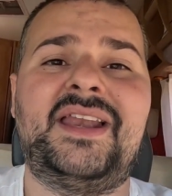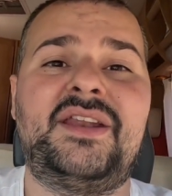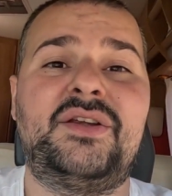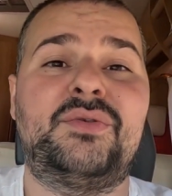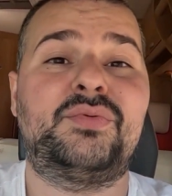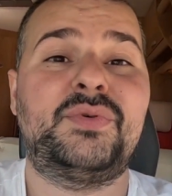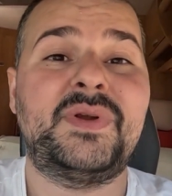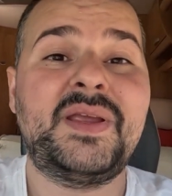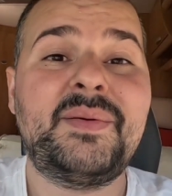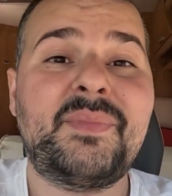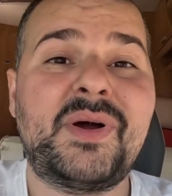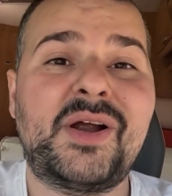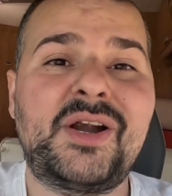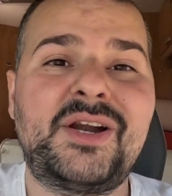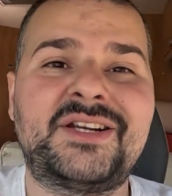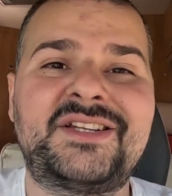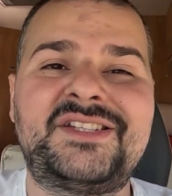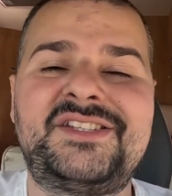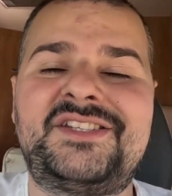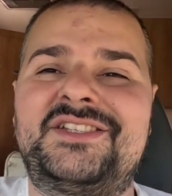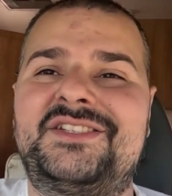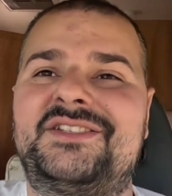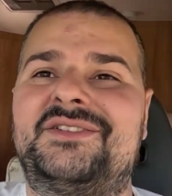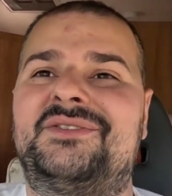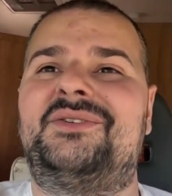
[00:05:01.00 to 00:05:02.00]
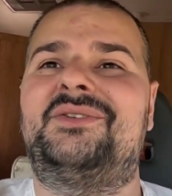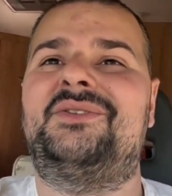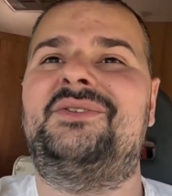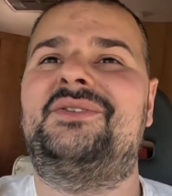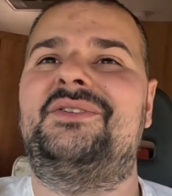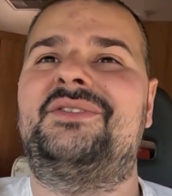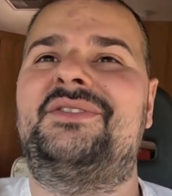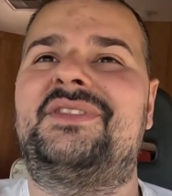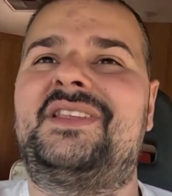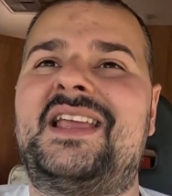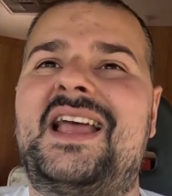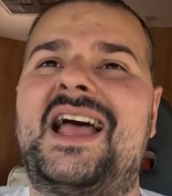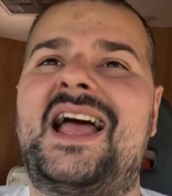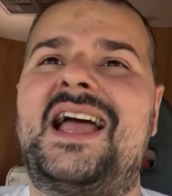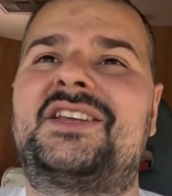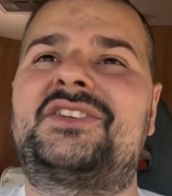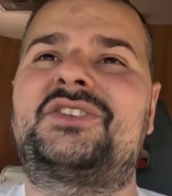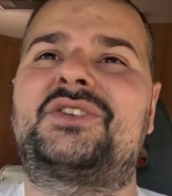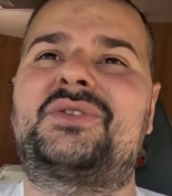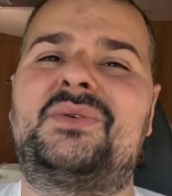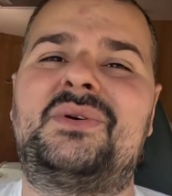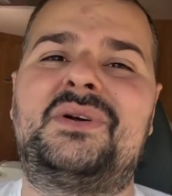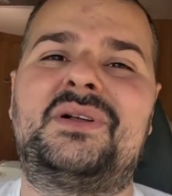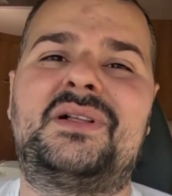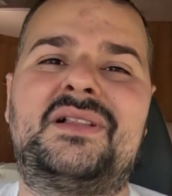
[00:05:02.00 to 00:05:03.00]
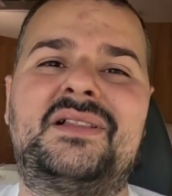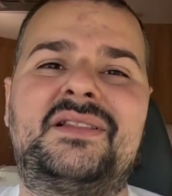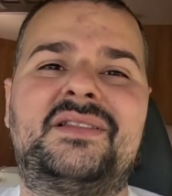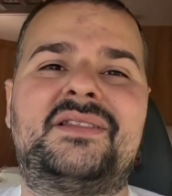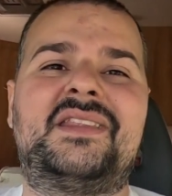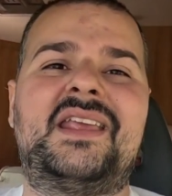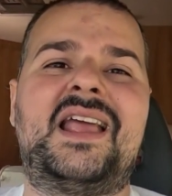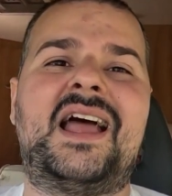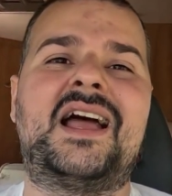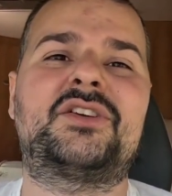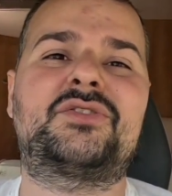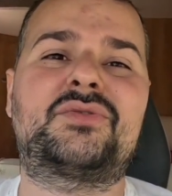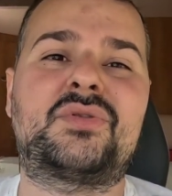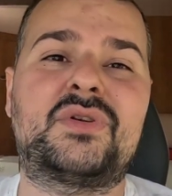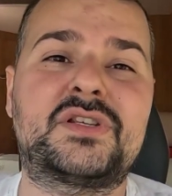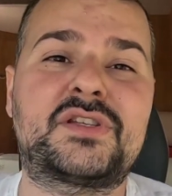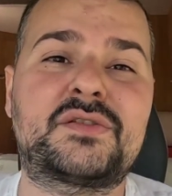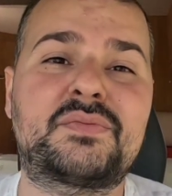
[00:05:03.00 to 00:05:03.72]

remarks on the actual